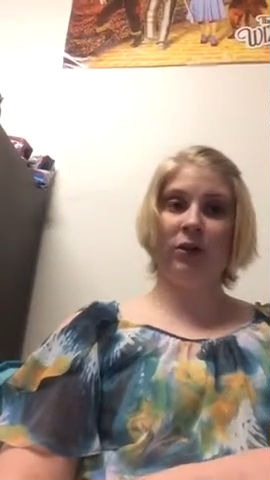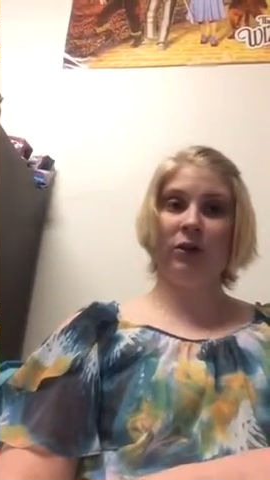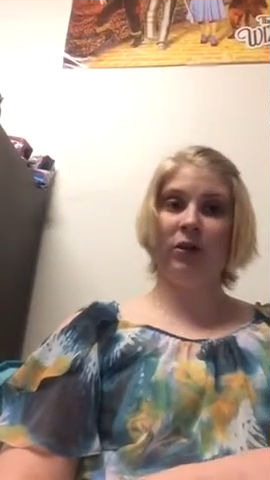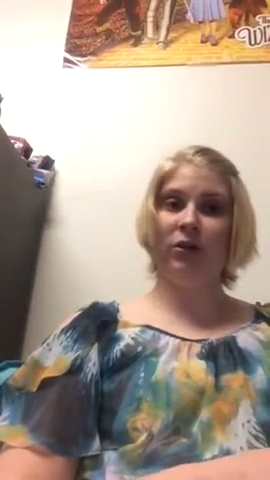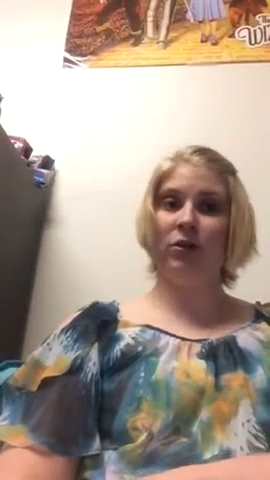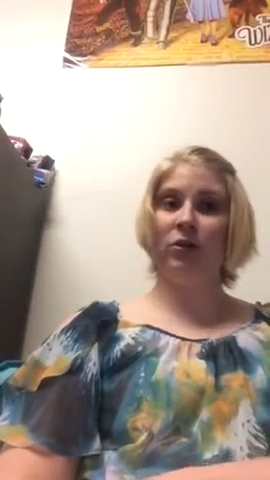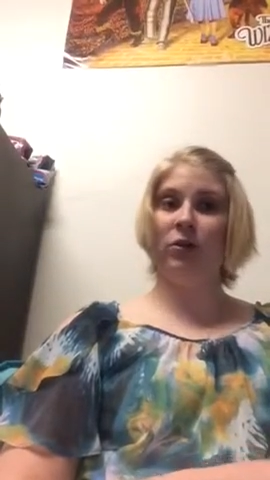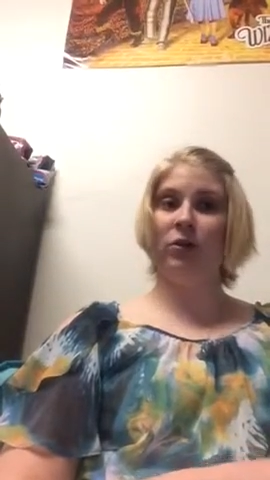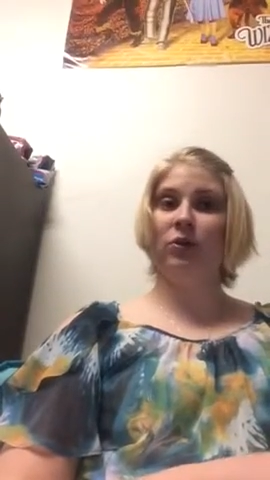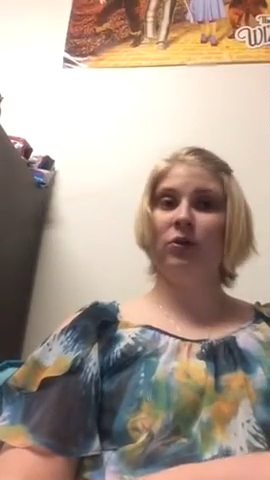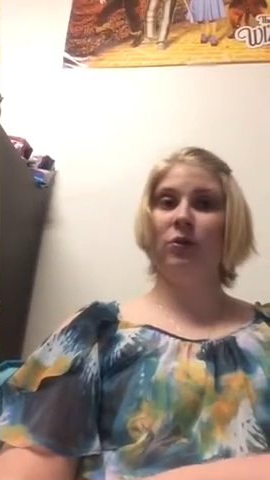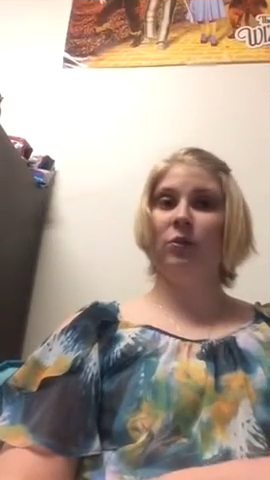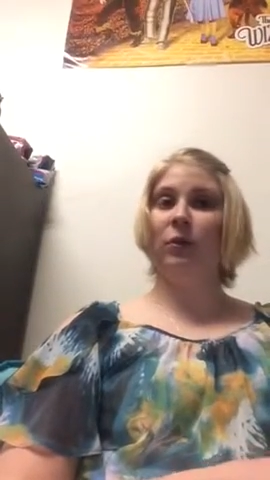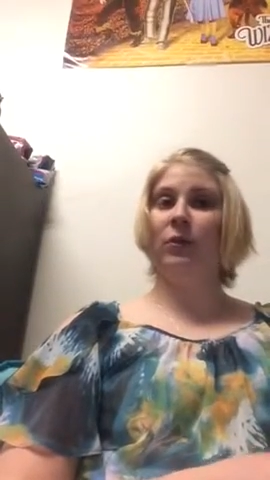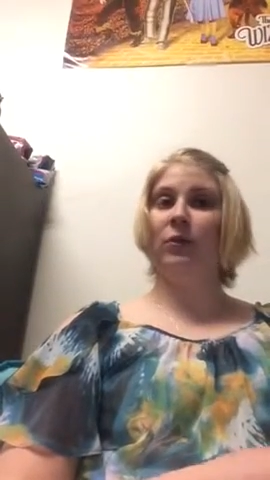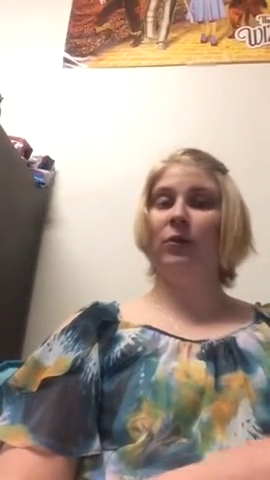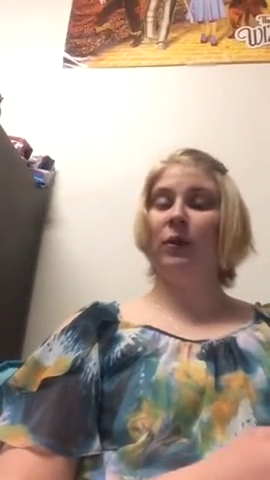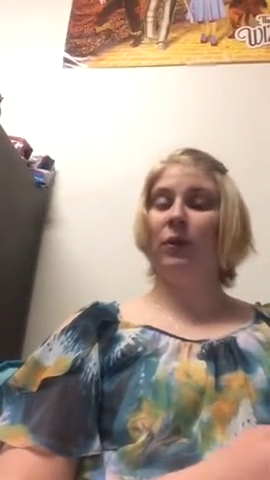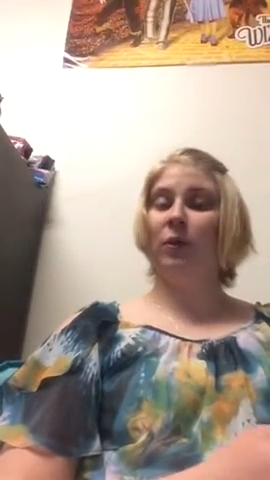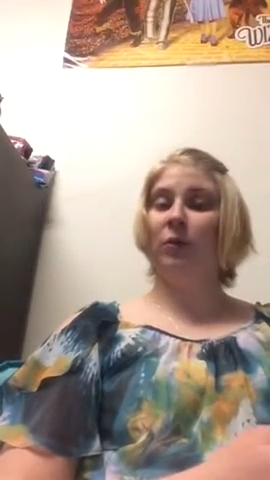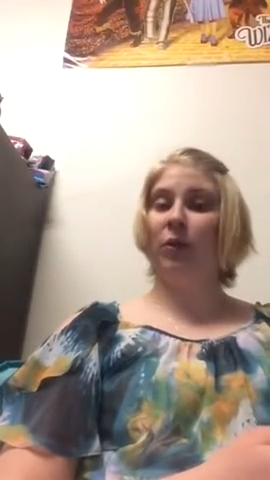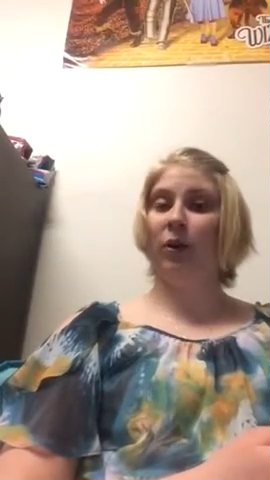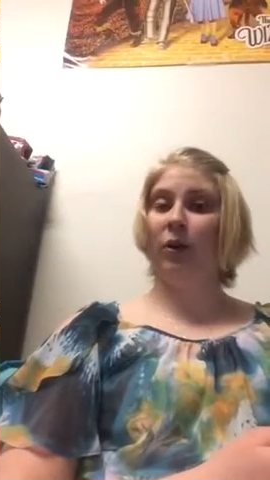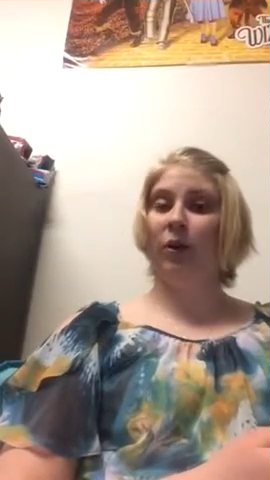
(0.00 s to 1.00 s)
the students will
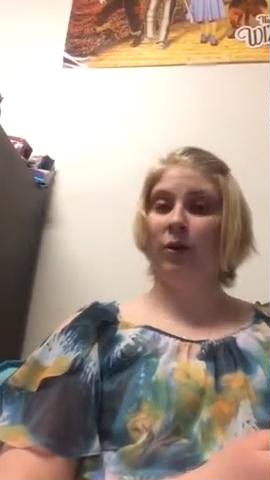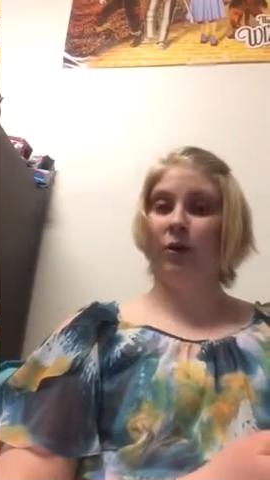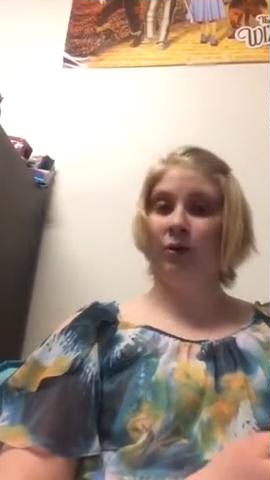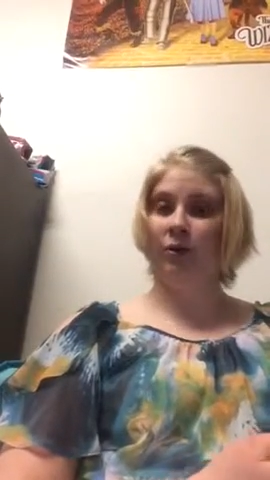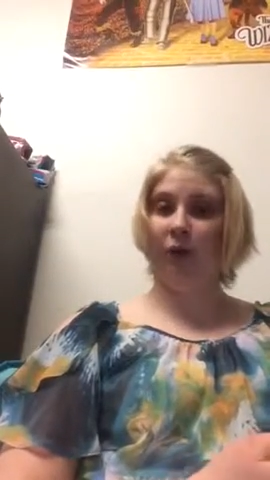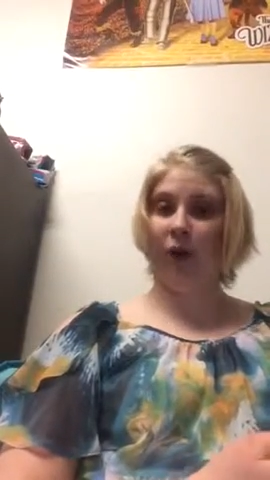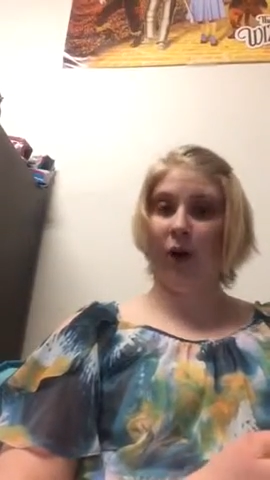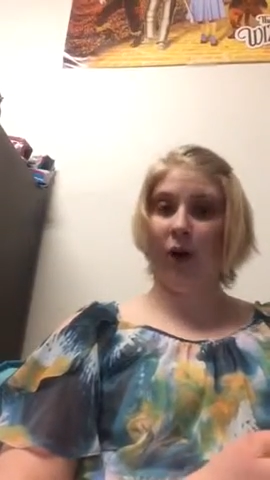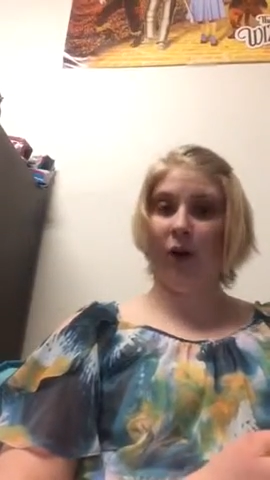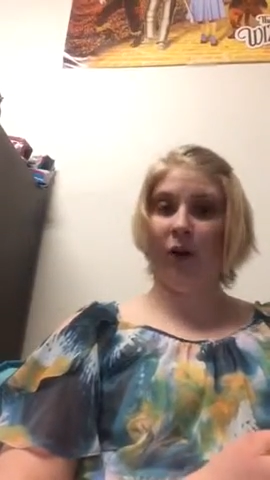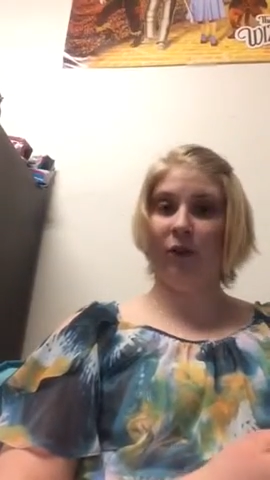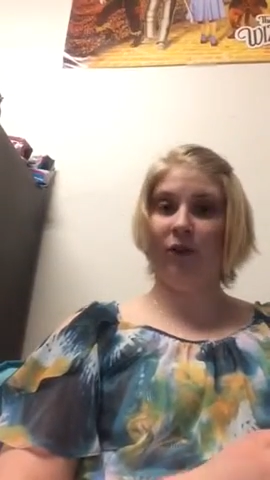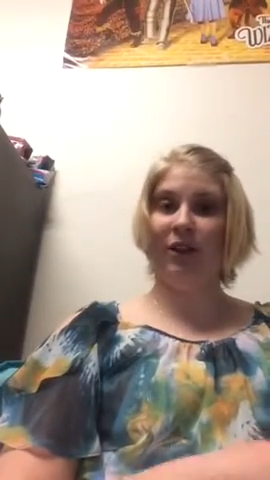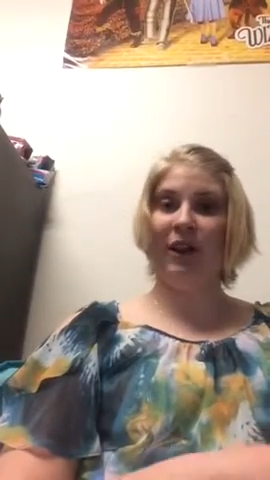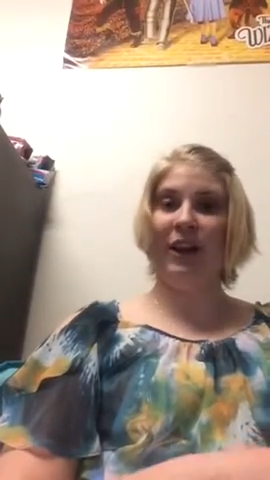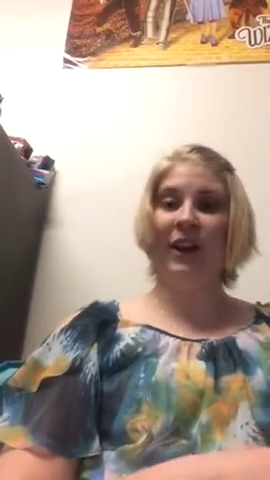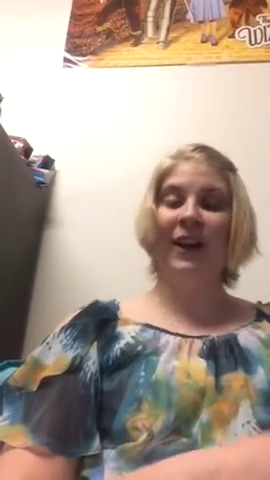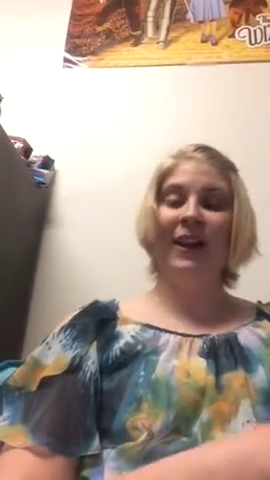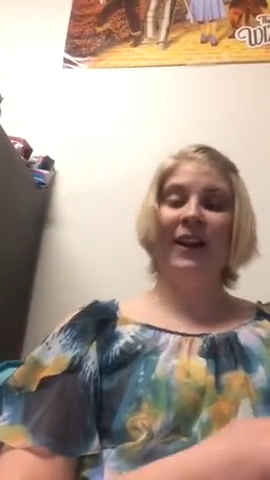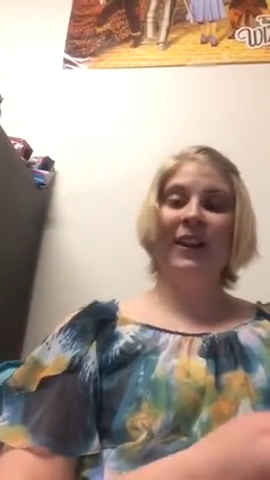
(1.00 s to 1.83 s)
feel more involved.